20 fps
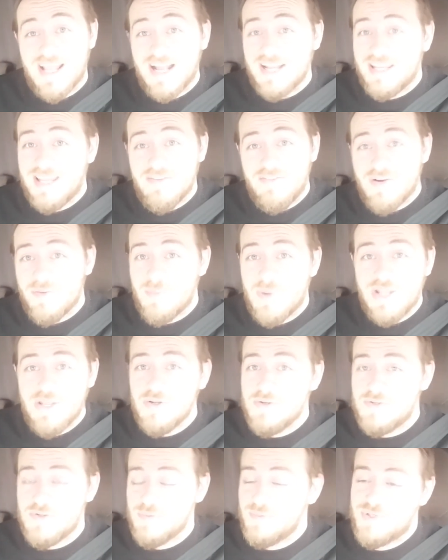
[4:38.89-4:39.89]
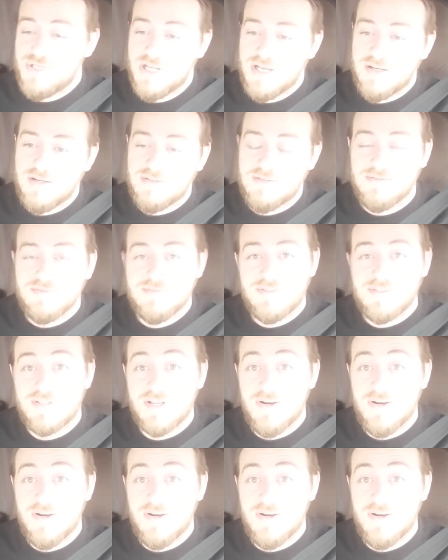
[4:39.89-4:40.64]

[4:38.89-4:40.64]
I got to give up my YouTube channel,